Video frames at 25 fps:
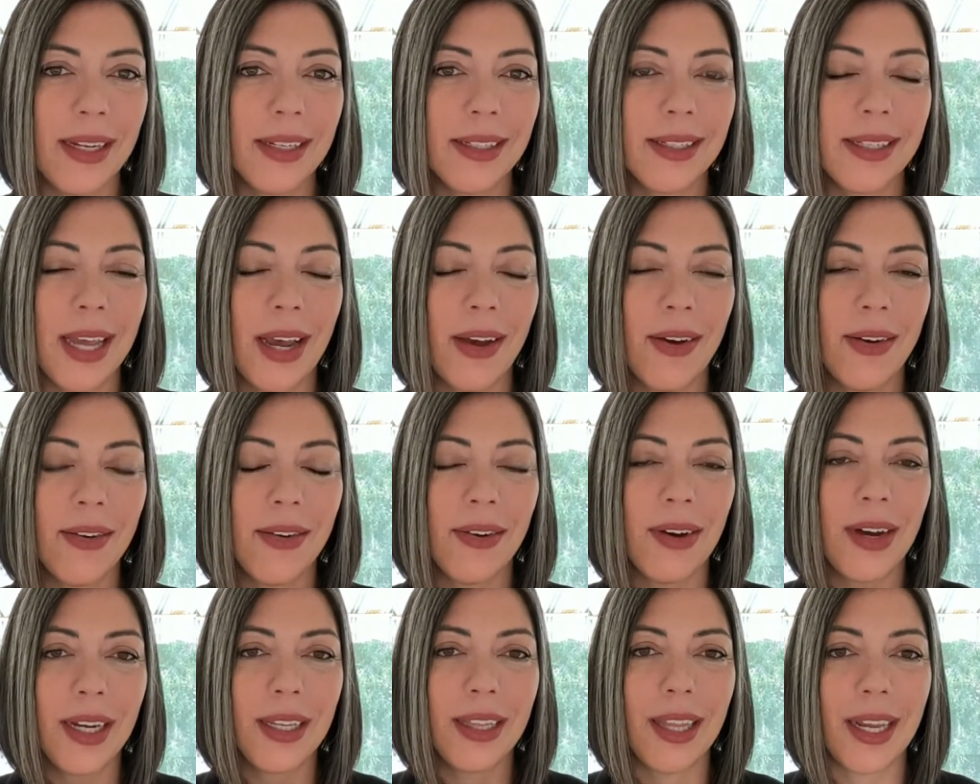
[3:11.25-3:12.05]
is how
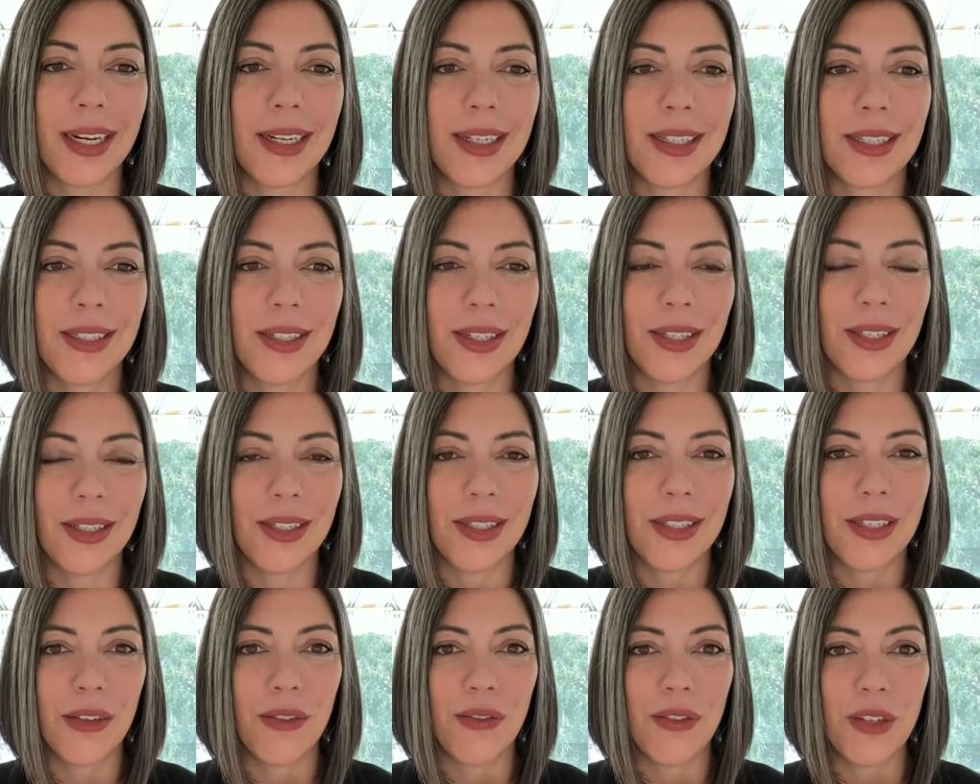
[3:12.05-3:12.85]
I like to
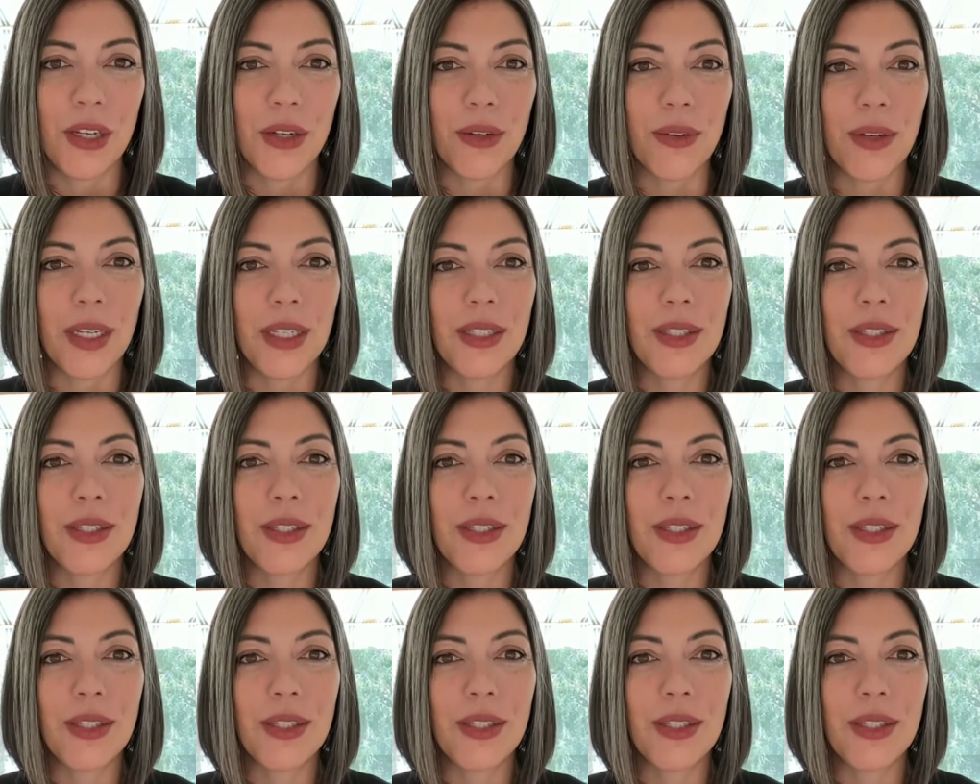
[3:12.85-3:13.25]
view it.